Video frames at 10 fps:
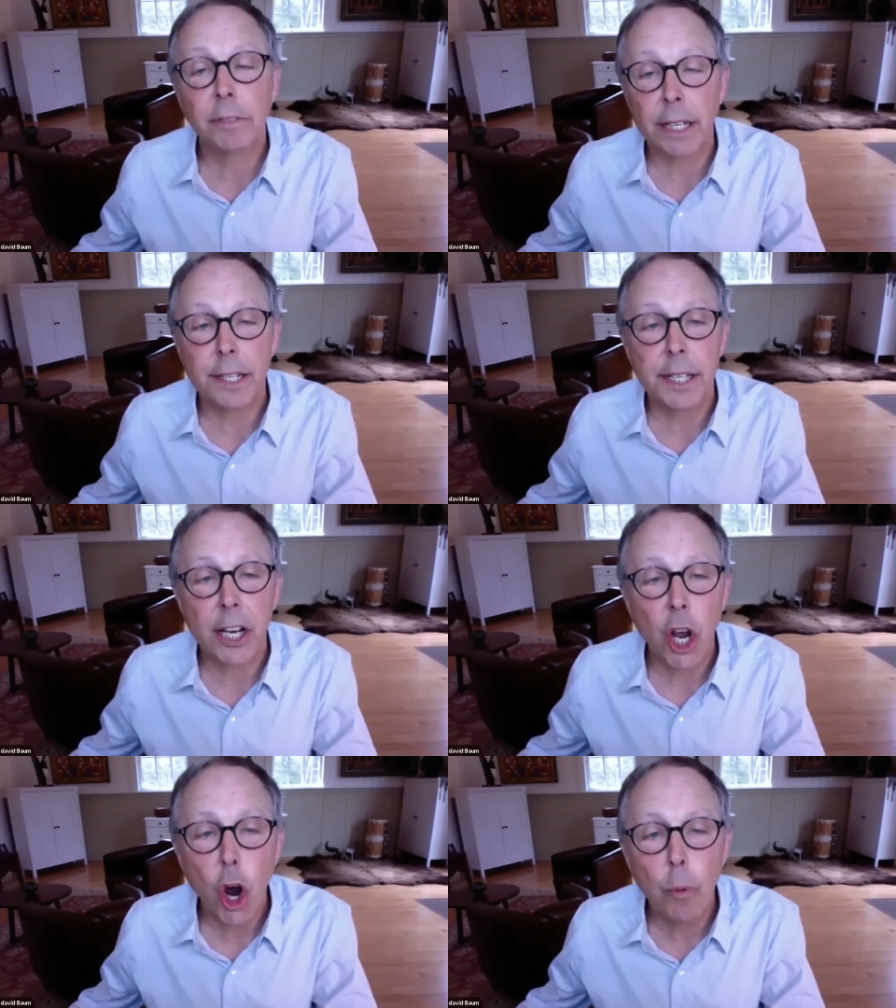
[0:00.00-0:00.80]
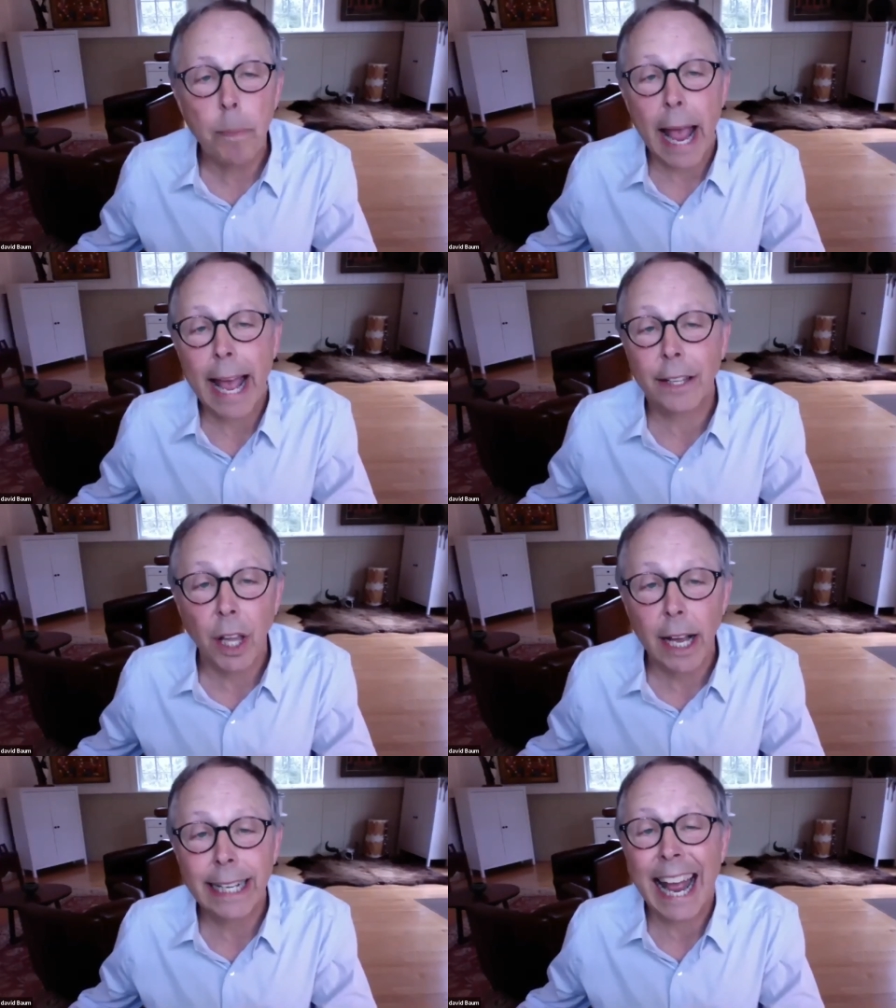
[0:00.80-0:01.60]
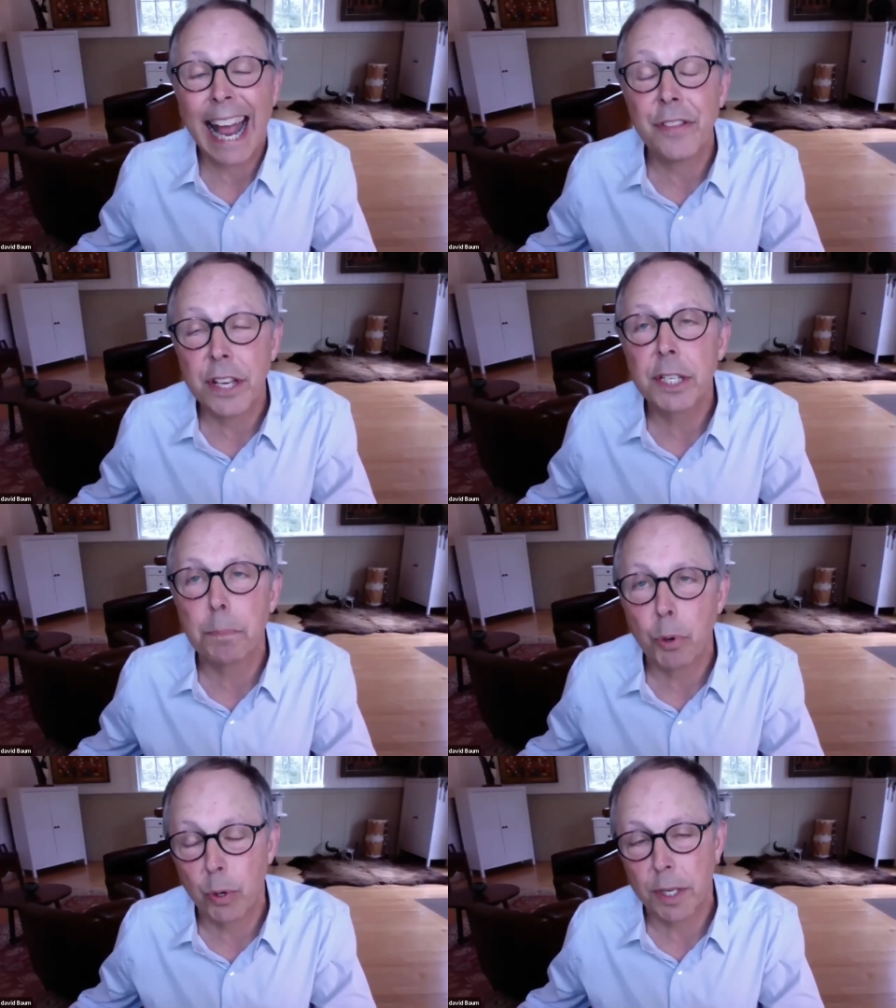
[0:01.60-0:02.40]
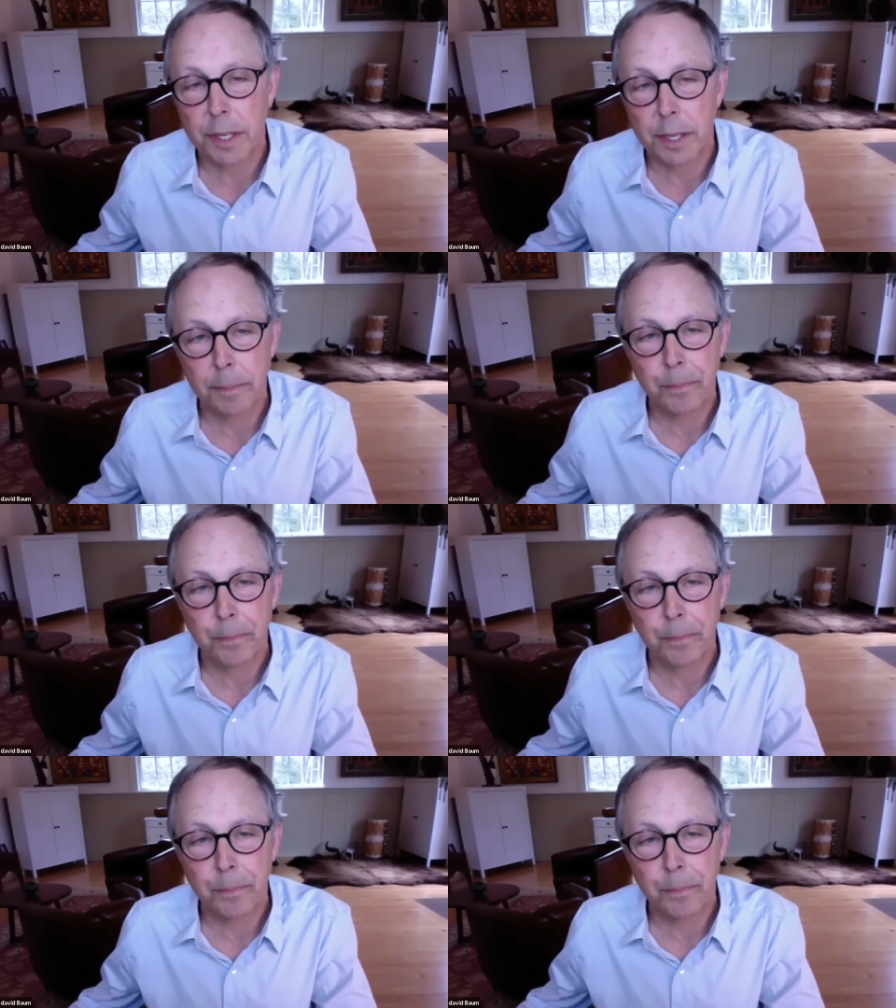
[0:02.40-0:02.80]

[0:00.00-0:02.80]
seek hope and light, and this buoys them.